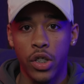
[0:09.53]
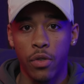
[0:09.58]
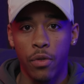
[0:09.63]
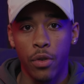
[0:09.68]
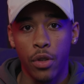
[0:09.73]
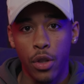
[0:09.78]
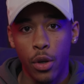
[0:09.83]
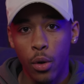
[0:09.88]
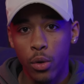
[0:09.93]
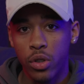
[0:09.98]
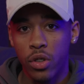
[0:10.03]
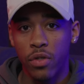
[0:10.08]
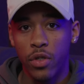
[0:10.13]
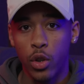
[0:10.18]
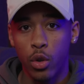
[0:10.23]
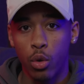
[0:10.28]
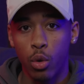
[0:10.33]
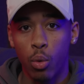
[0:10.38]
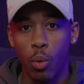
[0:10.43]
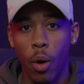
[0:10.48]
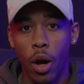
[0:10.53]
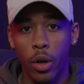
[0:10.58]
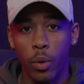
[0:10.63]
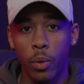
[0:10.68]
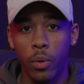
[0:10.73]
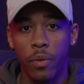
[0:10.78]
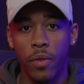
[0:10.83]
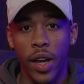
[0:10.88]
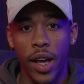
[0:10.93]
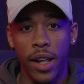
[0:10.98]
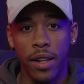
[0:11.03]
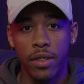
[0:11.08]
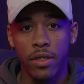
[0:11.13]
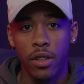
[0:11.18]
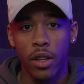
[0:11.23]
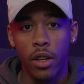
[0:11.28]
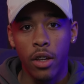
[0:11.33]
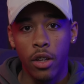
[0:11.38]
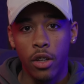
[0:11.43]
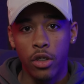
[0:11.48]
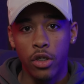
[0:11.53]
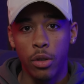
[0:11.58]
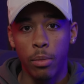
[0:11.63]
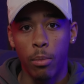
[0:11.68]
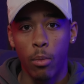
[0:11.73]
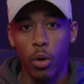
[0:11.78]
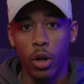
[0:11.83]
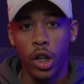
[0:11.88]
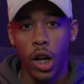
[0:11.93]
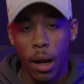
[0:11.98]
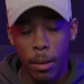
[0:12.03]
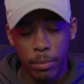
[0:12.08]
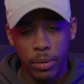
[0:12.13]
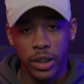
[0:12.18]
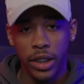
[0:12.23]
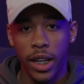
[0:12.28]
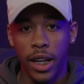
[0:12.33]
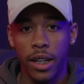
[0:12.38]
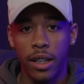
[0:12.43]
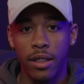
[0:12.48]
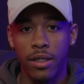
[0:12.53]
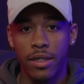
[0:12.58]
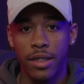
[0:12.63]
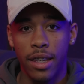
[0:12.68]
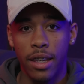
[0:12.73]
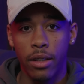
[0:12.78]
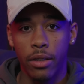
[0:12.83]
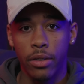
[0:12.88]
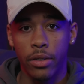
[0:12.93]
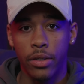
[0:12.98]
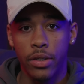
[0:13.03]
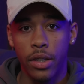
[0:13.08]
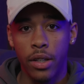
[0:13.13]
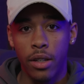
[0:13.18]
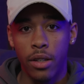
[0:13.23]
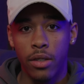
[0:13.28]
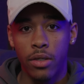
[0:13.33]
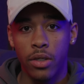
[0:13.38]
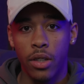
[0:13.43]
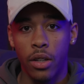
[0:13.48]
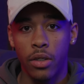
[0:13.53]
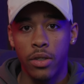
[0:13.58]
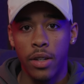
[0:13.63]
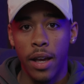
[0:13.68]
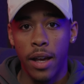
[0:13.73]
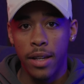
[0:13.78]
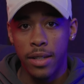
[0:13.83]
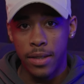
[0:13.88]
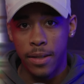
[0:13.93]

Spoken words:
for those of you who want to advance to more complicated skills such as